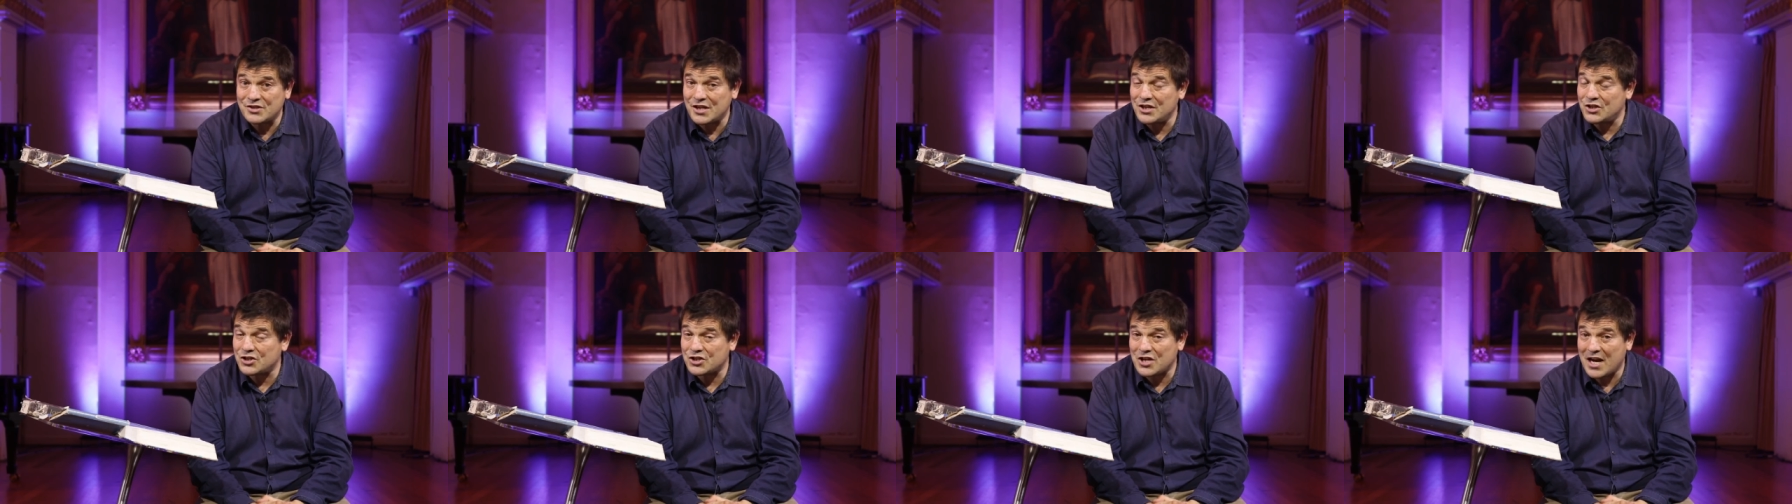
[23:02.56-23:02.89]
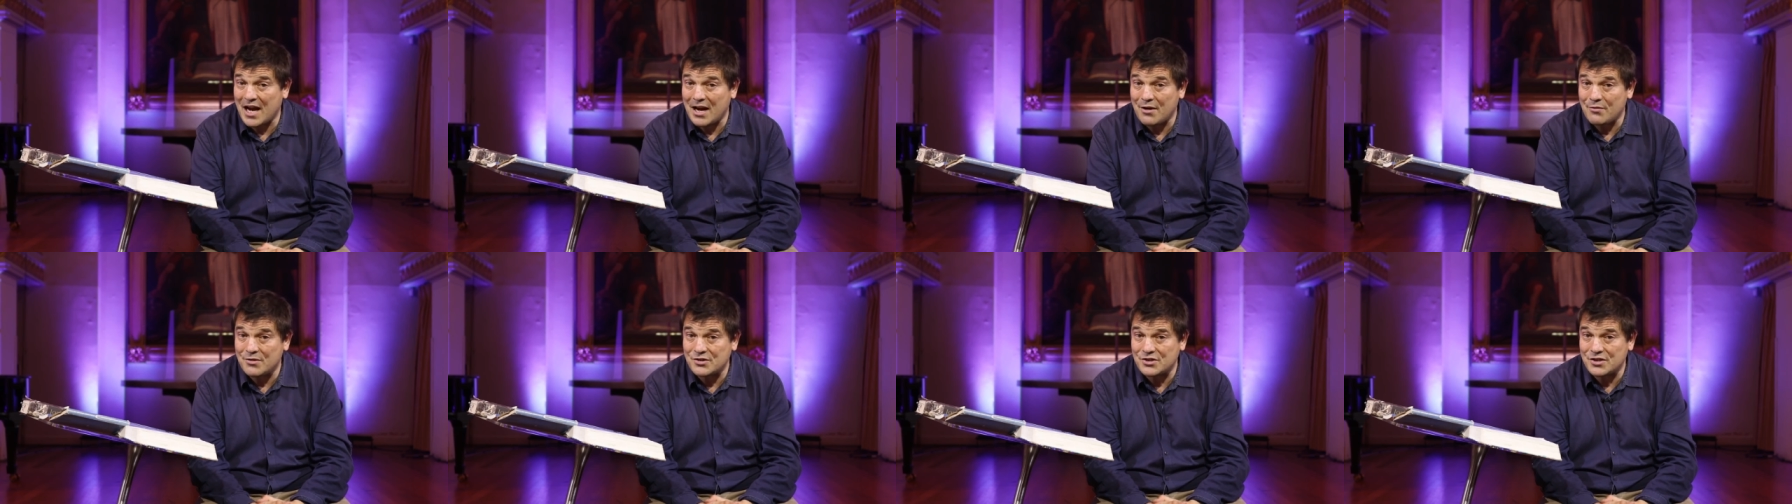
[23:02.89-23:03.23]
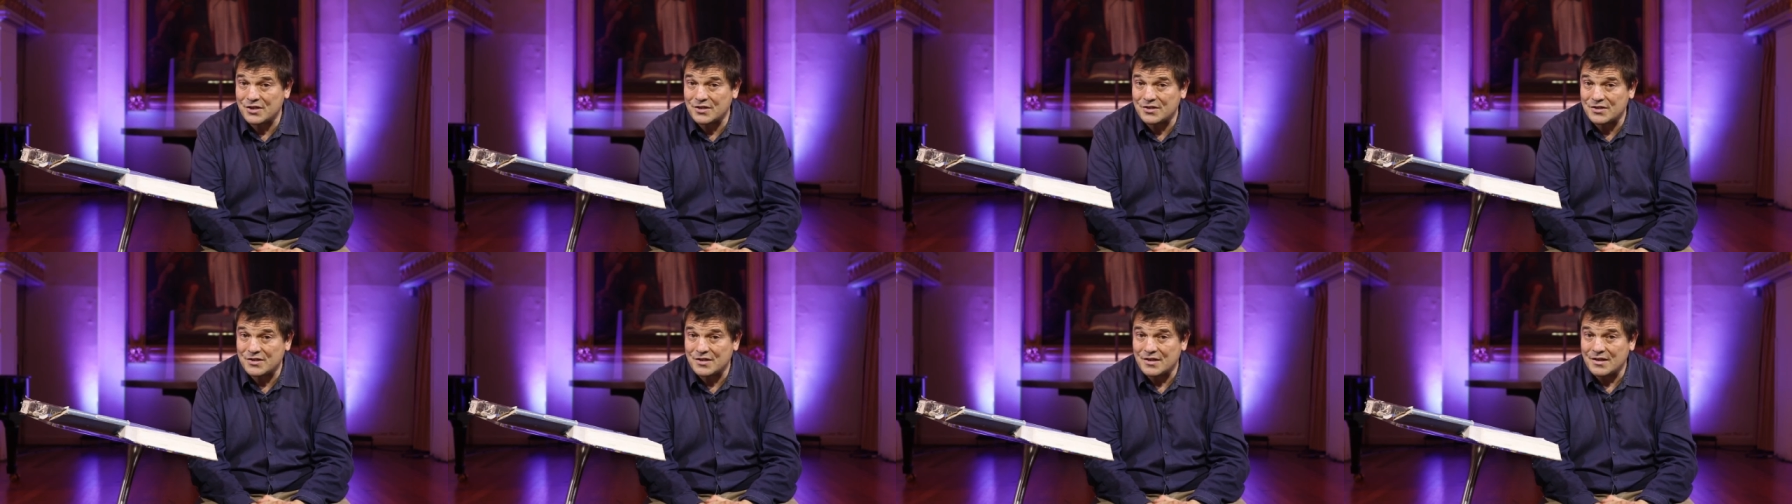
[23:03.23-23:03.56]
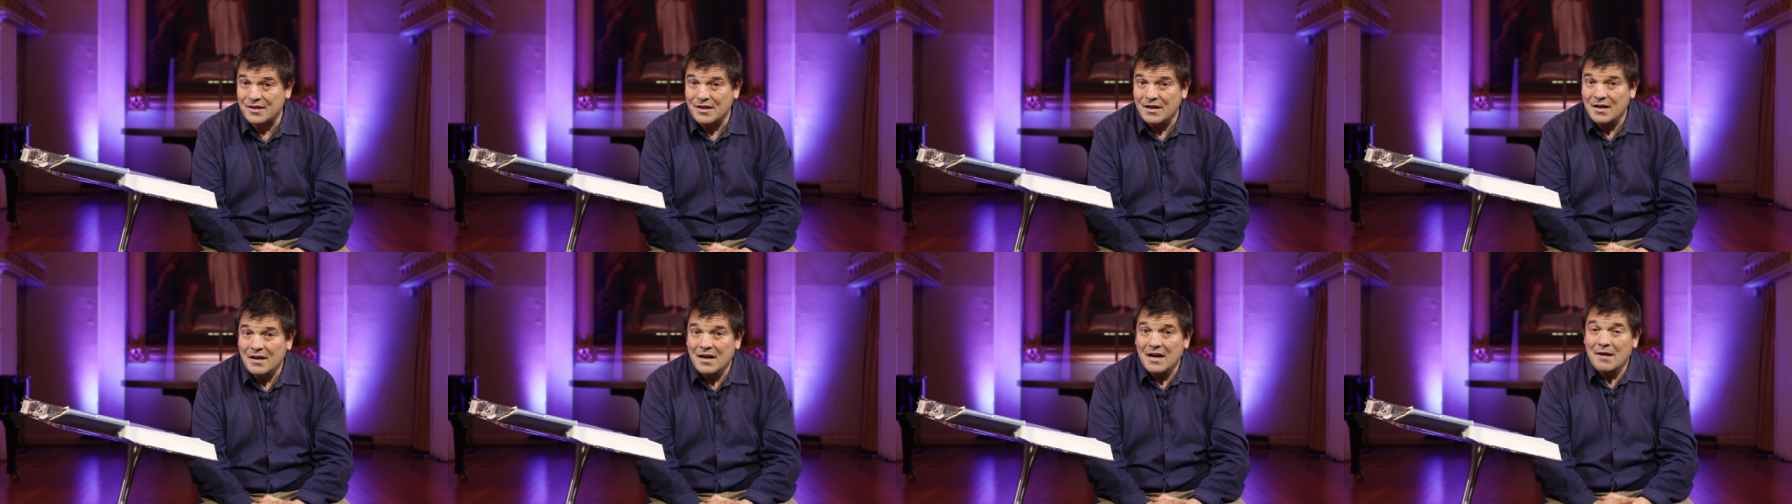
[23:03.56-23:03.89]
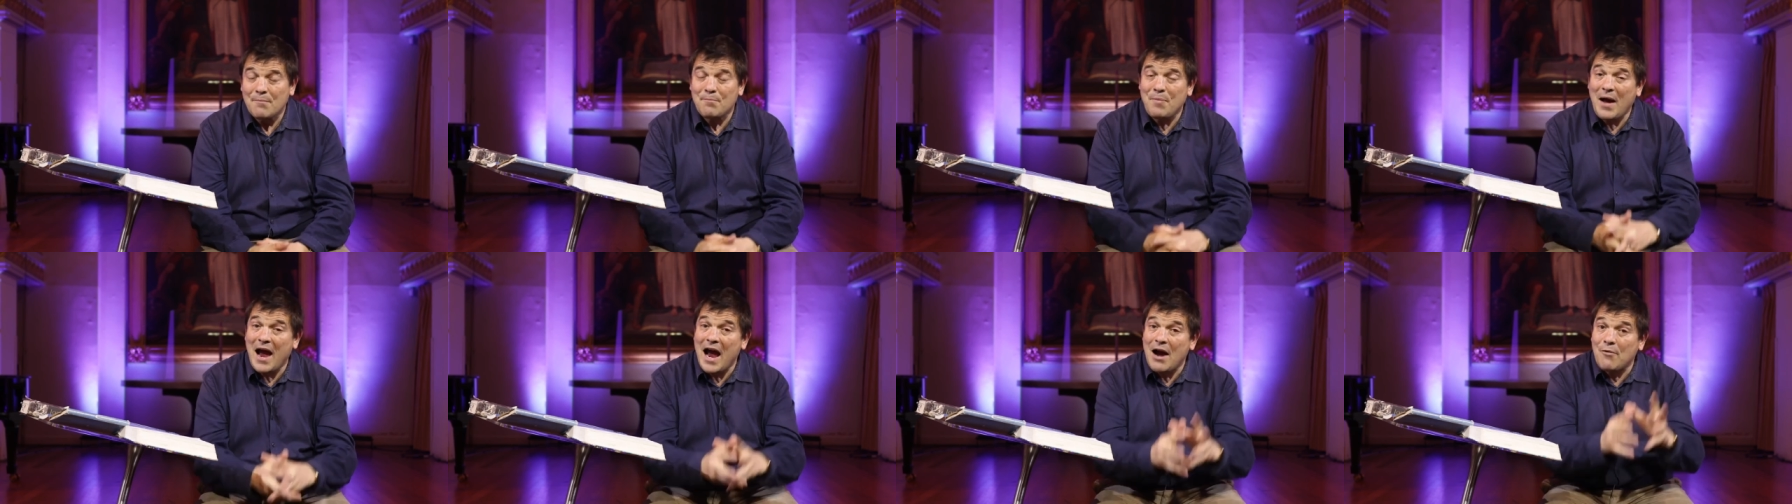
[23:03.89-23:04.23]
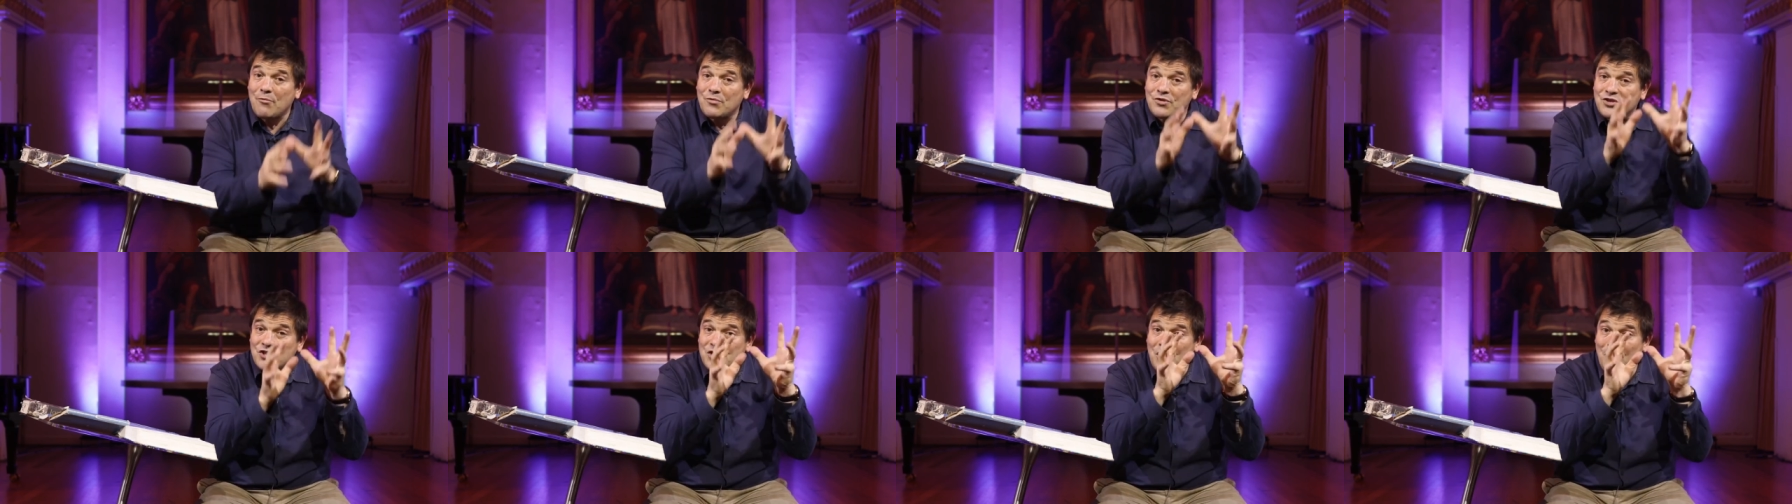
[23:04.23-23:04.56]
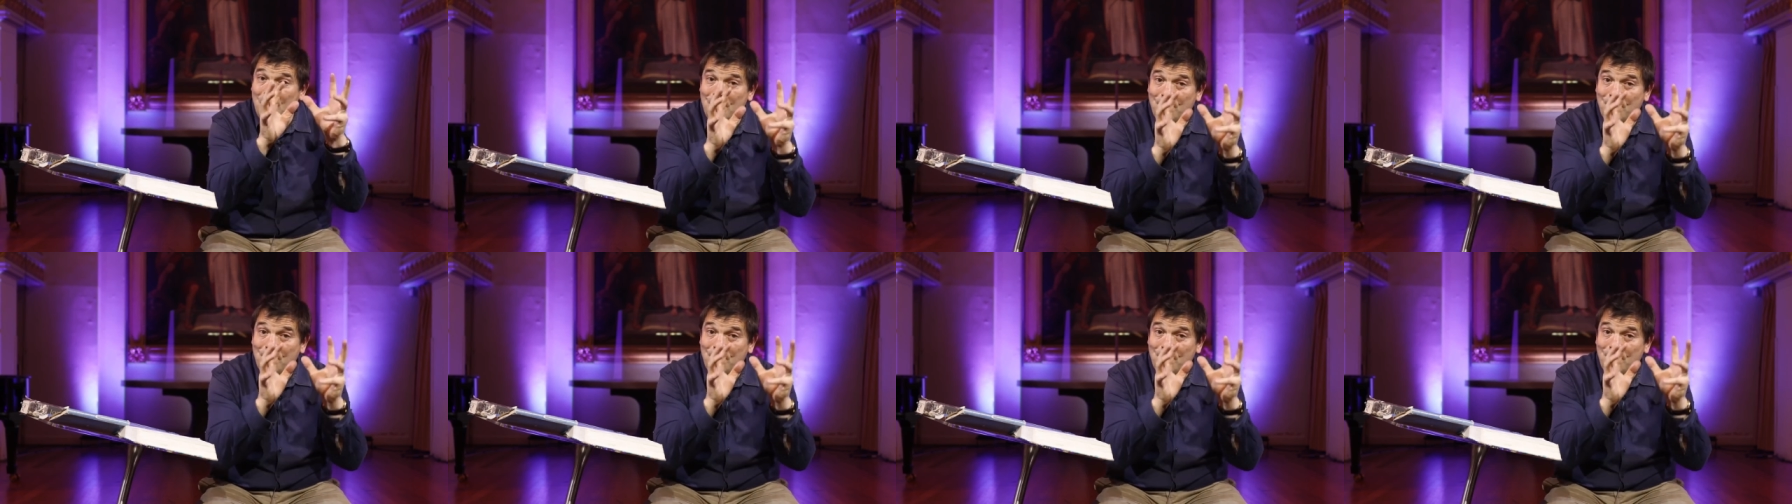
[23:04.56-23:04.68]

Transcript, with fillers: teach languages. Pat was so